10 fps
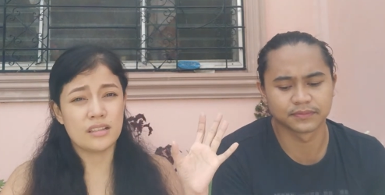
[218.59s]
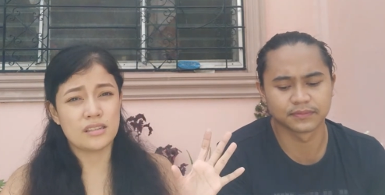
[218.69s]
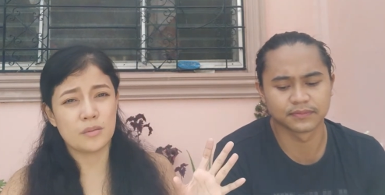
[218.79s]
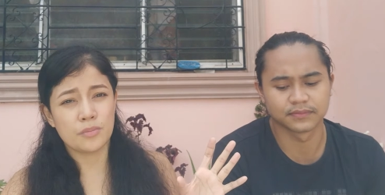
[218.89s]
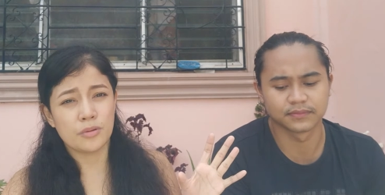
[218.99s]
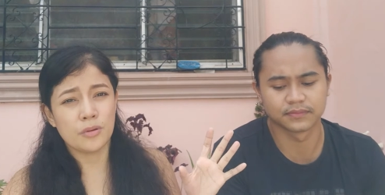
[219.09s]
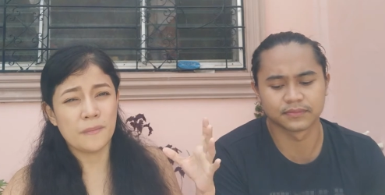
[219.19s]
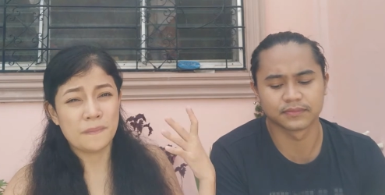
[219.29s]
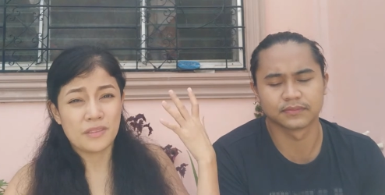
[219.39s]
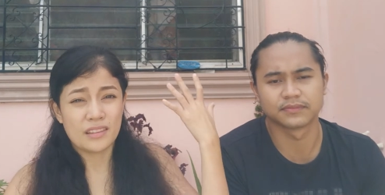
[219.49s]
Speaker 1: in Cebu,
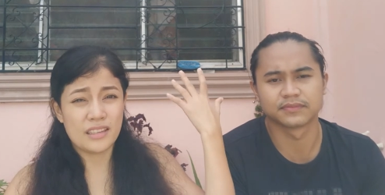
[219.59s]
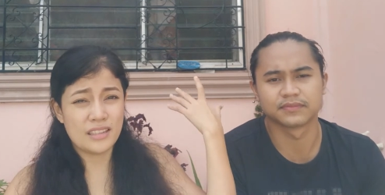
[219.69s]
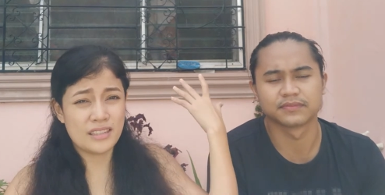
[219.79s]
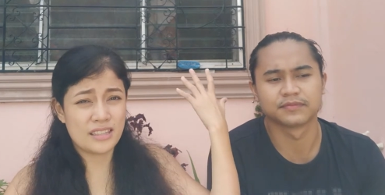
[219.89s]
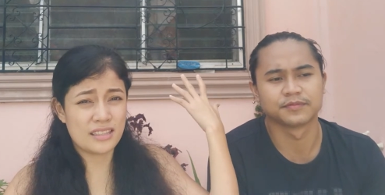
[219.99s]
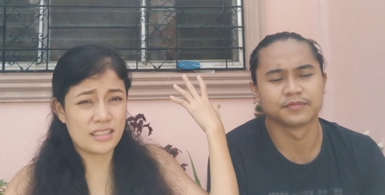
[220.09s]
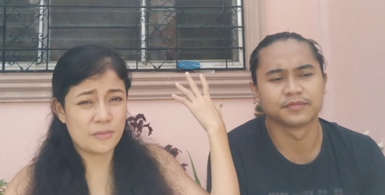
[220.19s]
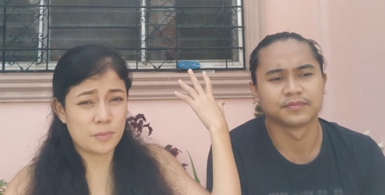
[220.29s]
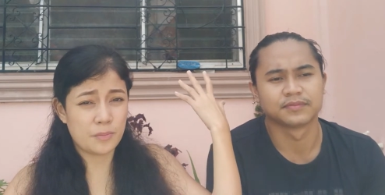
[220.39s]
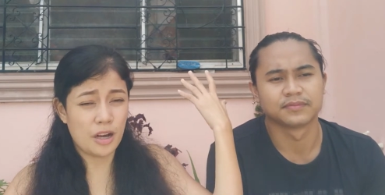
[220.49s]
this
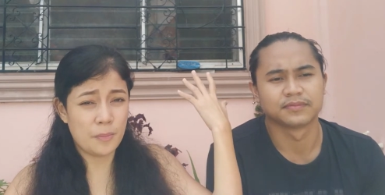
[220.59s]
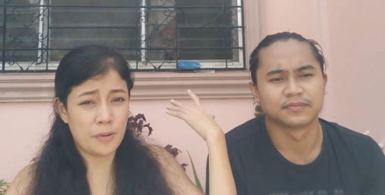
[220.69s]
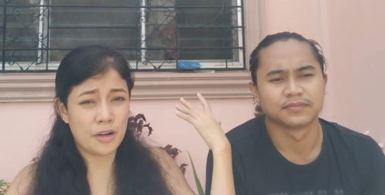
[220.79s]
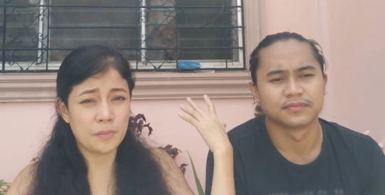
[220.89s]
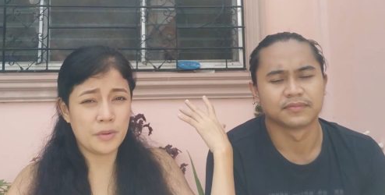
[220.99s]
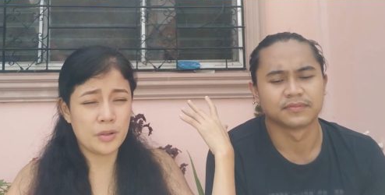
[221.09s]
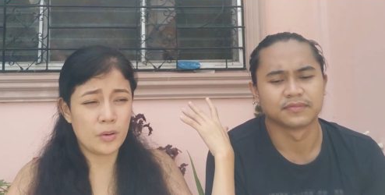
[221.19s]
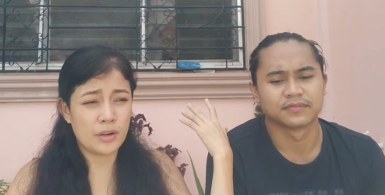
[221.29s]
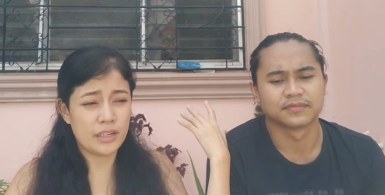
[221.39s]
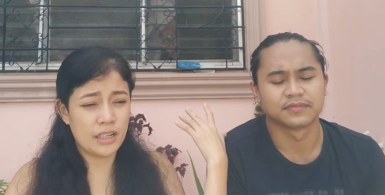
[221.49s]
apartment
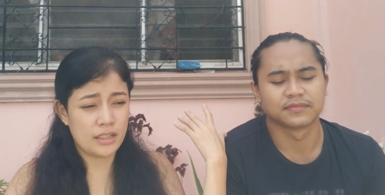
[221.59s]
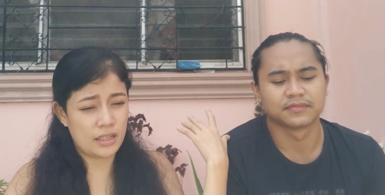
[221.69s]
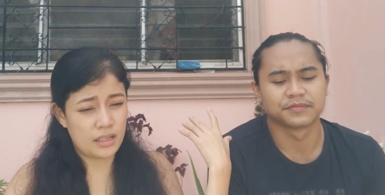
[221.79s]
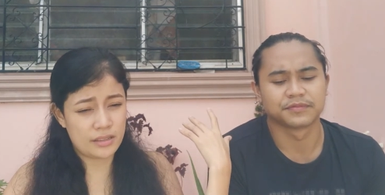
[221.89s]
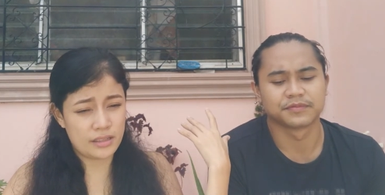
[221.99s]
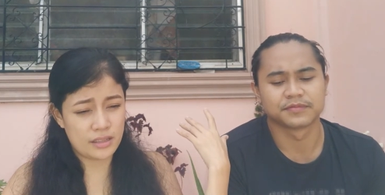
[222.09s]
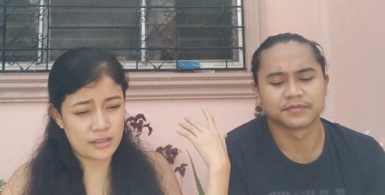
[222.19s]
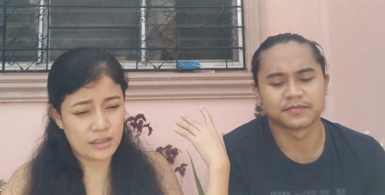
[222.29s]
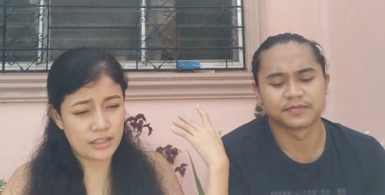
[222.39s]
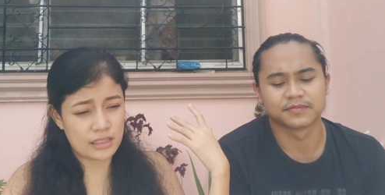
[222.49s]
already
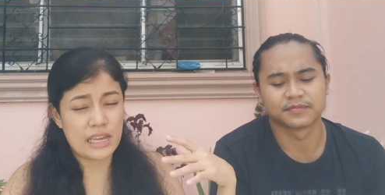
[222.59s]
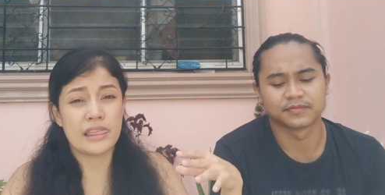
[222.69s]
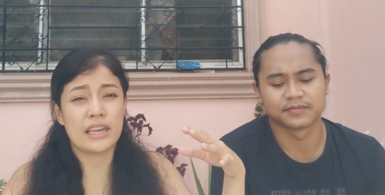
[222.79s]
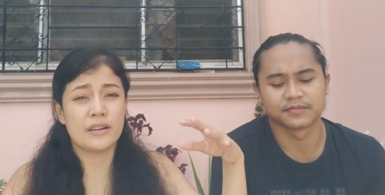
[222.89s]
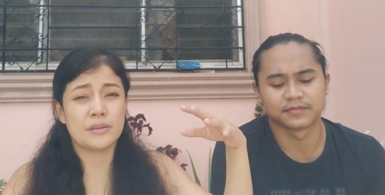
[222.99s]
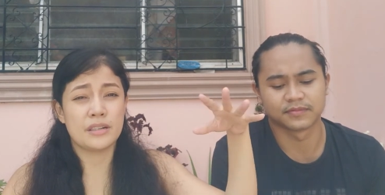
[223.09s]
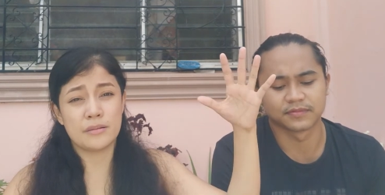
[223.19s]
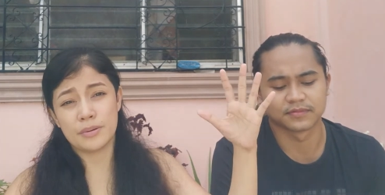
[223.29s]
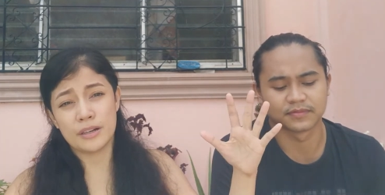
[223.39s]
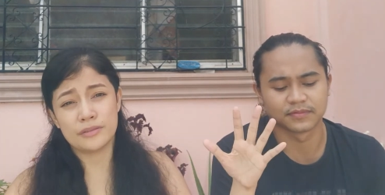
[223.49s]
costs like 10,000
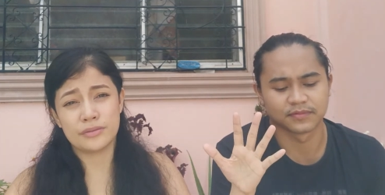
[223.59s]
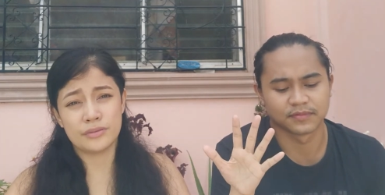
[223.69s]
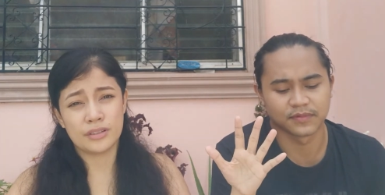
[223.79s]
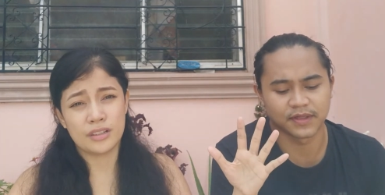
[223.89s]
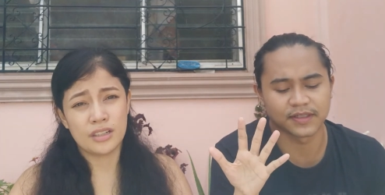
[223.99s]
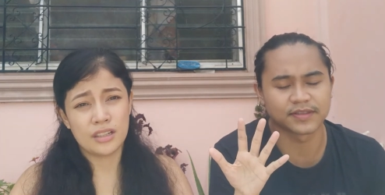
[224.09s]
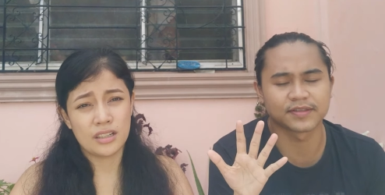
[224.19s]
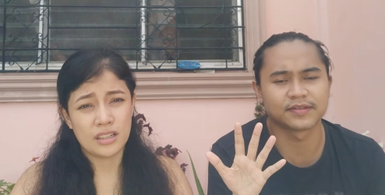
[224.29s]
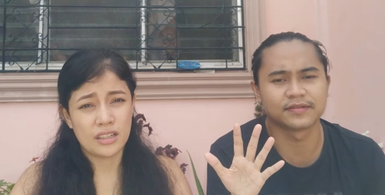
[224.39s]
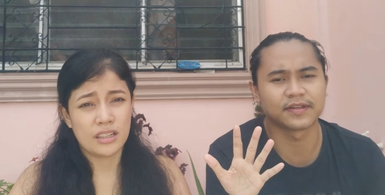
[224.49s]
above.
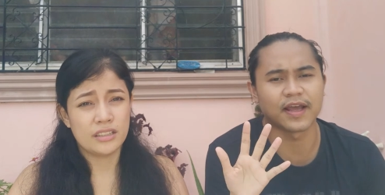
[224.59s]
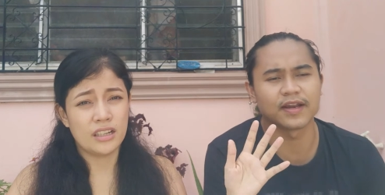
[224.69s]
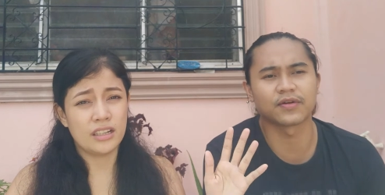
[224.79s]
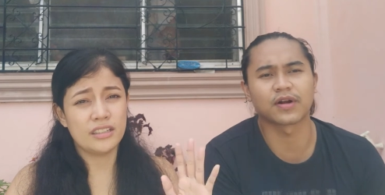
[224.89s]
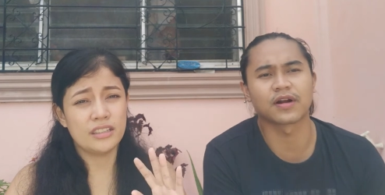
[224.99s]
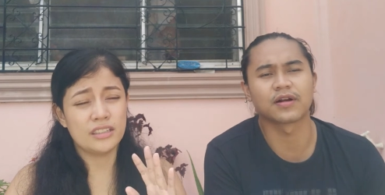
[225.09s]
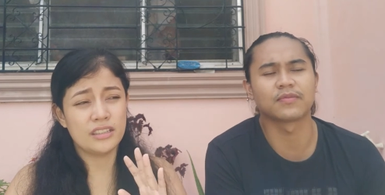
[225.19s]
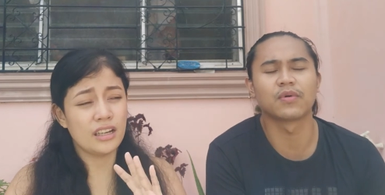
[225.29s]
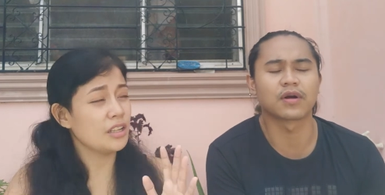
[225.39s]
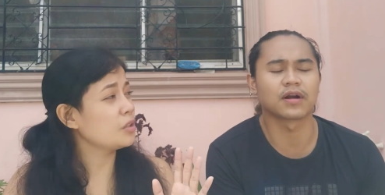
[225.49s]
Speaker 2: Yes.
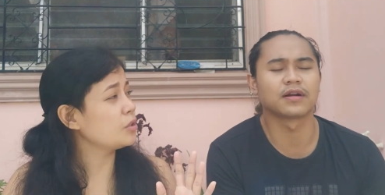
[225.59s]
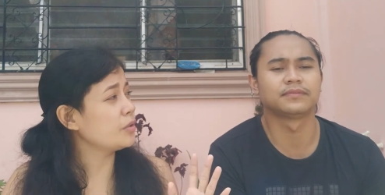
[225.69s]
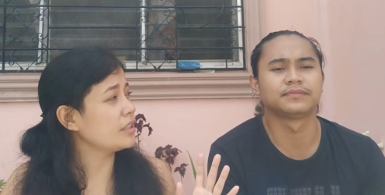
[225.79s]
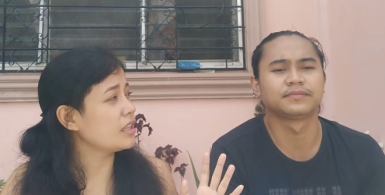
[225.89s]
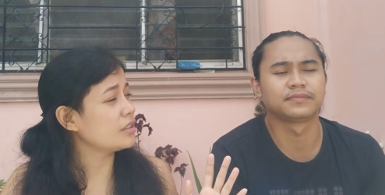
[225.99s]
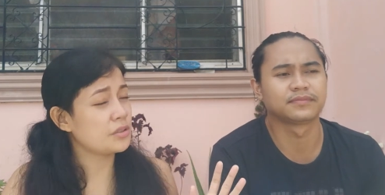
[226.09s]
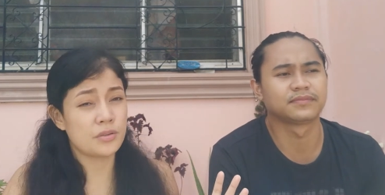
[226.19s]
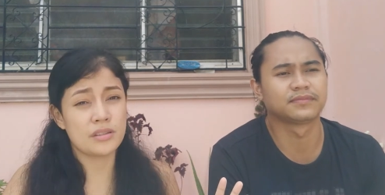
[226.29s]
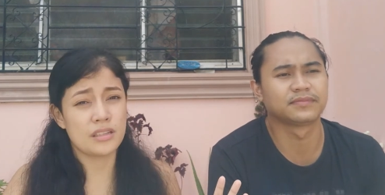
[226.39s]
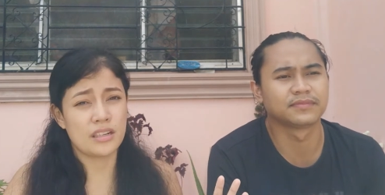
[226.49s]
Speaker 1: Not including the
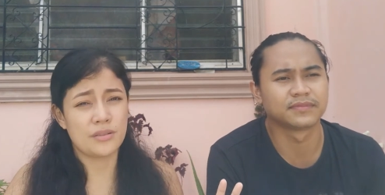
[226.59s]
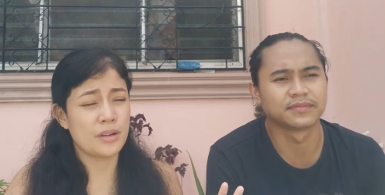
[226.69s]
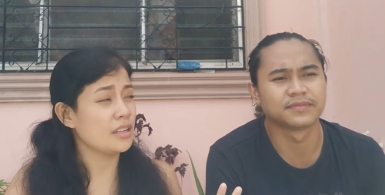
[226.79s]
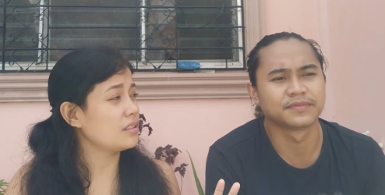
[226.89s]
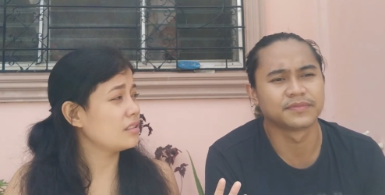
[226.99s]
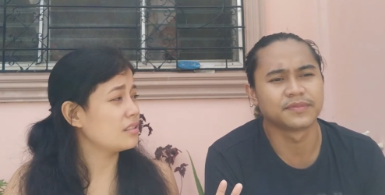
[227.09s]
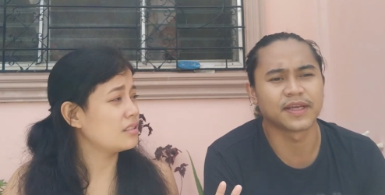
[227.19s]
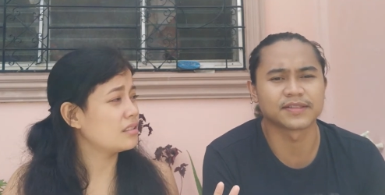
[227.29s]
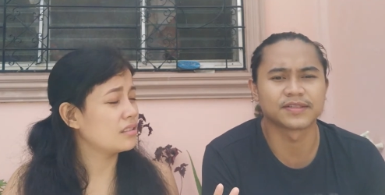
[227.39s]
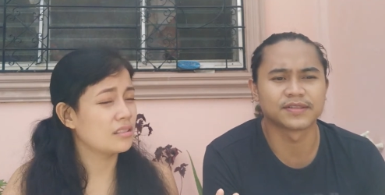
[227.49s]
electricity, right?
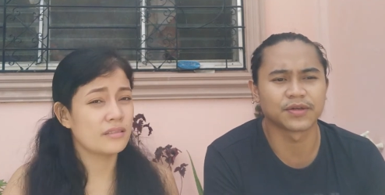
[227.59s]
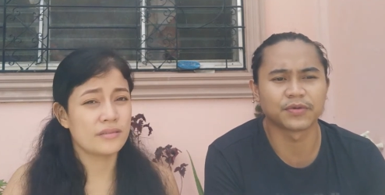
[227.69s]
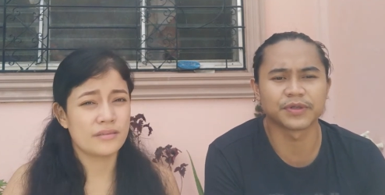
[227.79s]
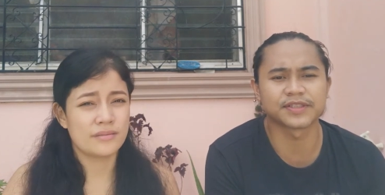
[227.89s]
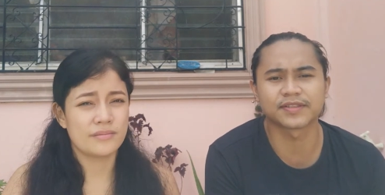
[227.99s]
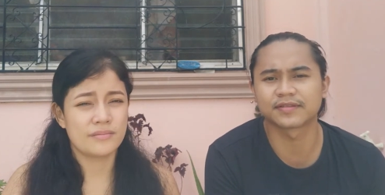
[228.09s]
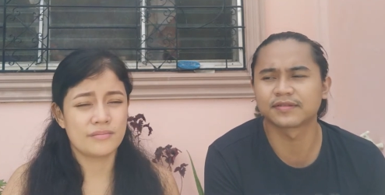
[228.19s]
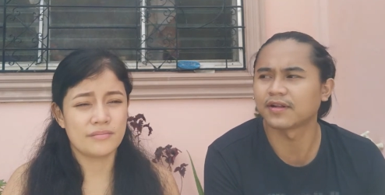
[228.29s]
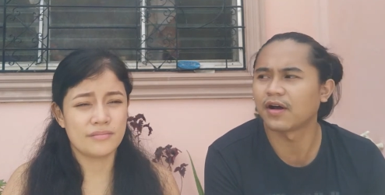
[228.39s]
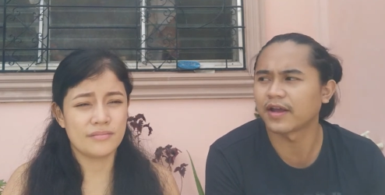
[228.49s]
Speaker 2: Yes. So we're just
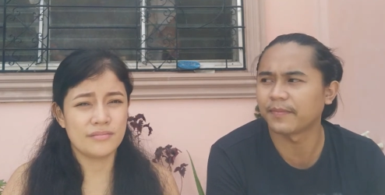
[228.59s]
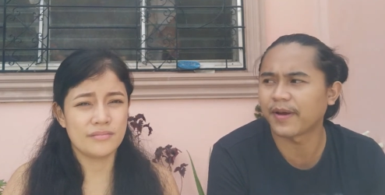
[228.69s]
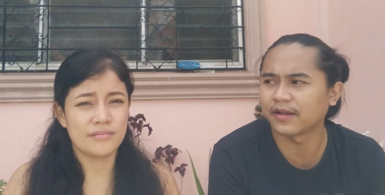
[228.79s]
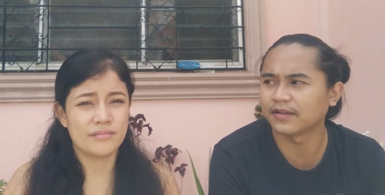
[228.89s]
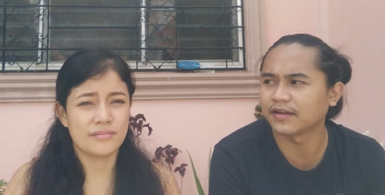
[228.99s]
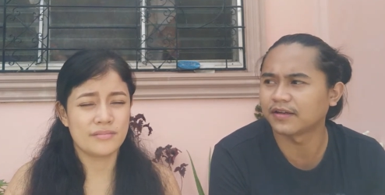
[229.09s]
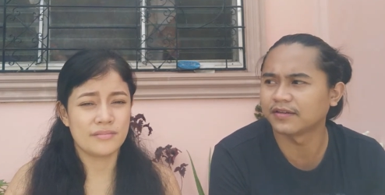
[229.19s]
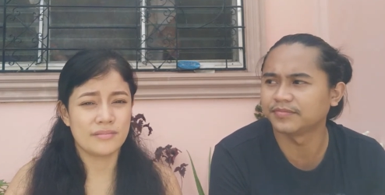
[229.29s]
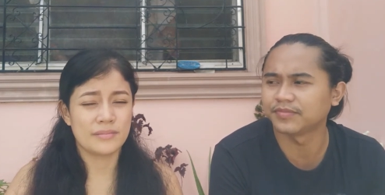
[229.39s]
talking about the